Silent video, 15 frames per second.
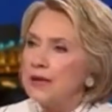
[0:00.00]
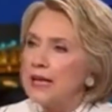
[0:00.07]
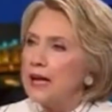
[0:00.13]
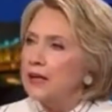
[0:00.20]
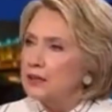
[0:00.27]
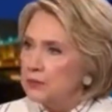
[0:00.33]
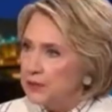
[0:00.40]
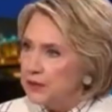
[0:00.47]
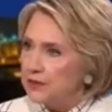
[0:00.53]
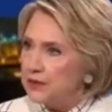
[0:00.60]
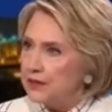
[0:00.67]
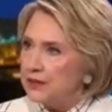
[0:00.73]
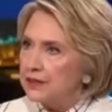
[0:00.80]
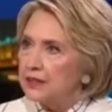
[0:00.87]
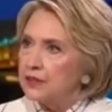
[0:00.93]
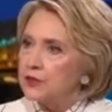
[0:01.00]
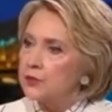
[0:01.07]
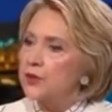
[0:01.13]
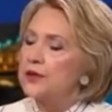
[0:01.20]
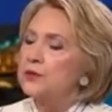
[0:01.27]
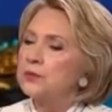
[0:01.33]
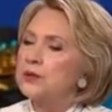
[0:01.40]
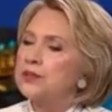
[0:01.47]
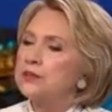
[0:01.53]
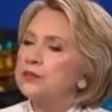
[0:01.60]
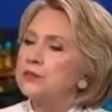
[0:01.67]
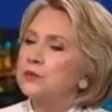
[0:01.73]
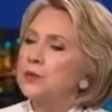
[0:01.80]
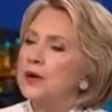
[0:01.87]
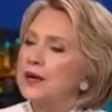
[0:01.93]
Sergei Lavrov, to the
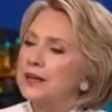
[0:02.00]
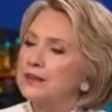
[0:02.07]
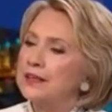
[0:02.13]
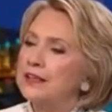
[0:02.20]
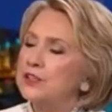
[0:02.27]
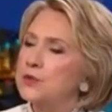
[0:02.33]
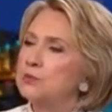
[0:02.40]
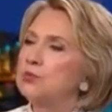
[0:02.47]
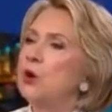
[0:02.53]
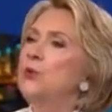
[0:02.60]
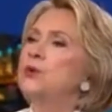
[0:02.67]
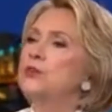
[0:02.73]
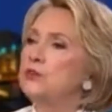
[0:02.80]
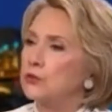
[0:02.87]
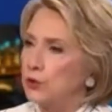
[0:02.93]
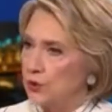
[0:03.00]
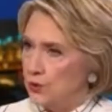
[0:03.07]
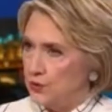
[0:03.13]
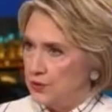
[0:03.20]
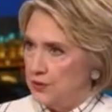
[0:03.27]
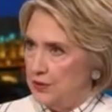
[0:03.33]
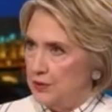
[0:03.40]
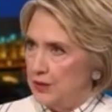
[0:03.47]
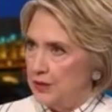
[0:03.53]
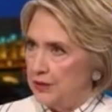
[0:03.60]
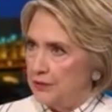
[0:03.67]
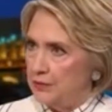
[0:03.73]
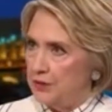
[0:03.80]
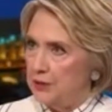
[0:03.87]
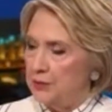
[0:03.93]
then Ambassador Kislyak, hey,
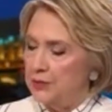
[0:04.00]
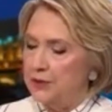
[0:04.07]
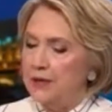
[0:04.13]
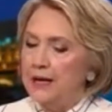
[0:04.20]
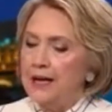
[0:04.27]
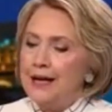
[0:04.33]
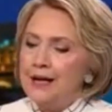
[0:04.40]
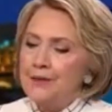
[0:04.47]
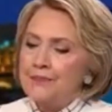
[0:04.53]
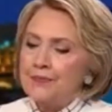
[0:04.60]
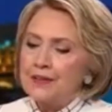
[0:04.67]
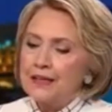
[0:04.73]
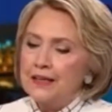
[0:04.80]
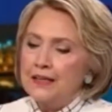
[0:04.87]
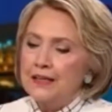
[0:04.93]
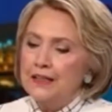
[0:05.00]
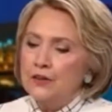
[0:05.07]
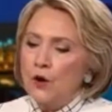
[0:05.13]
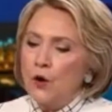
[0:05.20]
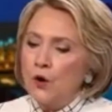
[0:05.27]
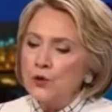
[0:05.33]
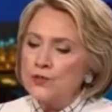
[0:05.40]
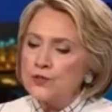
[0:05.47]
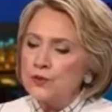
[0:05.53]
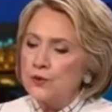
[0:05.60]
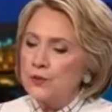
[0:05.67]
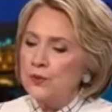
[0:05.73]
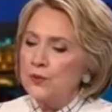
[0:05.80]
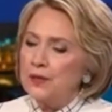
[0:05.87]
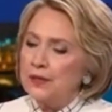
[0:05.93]
I don't mind that interference in the
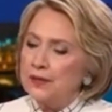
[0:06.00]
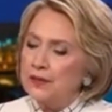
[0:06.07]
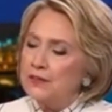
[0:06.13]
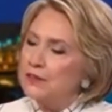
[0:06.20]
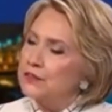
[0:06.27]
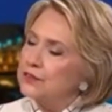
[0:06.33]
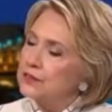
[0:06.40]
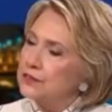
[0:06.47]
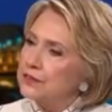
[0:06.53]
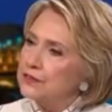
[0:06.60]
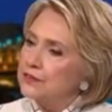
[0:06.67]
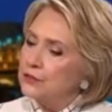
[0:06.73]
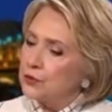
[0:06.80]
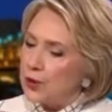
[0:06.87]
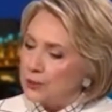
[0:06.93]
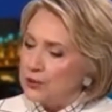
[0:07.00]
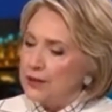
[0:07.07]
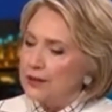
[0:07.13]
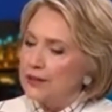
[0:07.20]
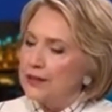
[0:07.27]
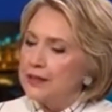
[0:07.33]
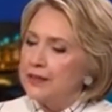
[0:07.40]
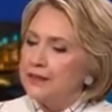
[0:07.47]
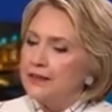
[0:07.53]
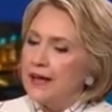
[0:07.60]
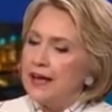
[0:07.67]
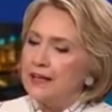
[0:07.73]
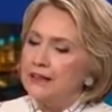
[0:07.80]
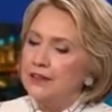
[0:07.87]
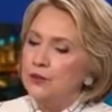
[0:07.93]
election, wink wink. So
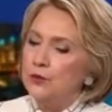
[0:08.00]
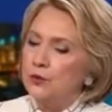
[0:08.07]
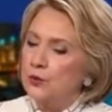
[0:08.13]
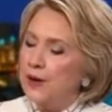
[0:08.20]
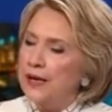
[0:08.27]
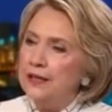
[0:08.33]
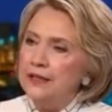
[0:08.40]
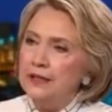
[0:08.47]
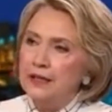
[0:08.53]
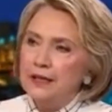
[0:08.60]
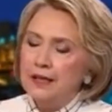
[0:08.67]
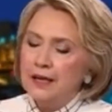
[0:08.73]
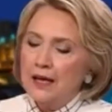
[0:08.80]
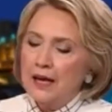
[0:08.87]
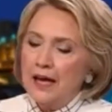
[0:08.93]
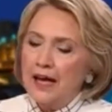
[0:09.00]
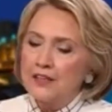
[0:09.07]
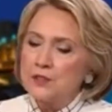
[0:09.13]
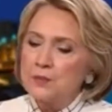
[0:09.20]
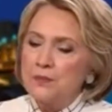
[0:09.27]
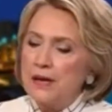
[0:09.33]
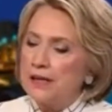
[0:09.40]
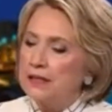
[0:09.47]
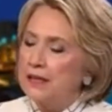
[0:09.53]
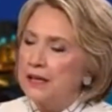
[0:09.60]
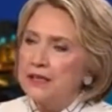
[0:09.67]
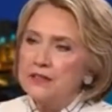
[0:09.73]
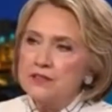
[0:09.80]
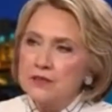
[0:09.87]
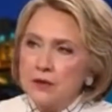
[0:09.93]
this is about Ukraine, but Ukraine
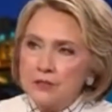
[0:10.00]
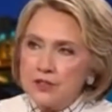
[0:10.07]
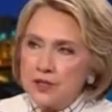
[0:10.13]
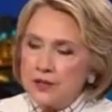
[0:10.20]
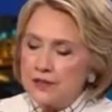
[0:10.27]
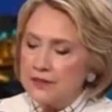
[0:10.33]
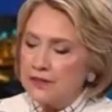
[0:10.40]
is the canary